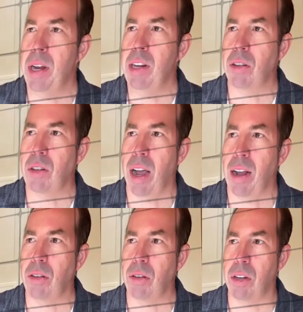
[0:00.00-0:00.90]
We
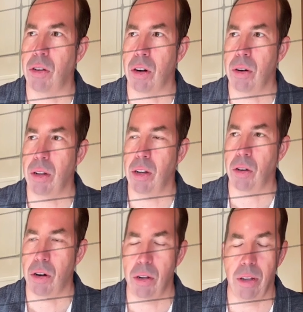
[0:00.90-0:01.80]
discuss inter-
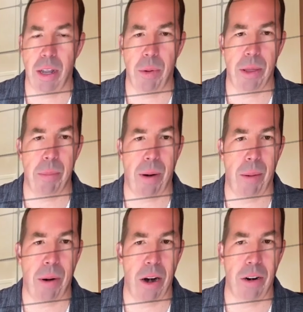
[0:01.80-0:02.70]
internally with the, our
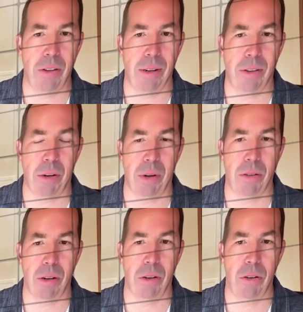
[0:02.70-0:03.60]
partners like like Disney
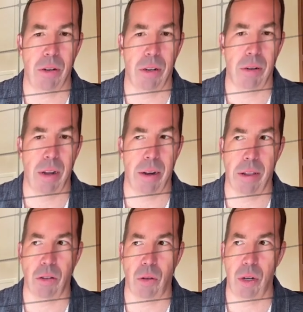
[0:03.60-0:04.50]
Research and, and the
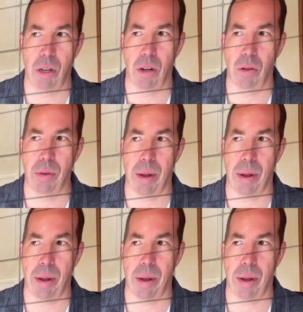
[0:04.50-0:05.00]
other studios,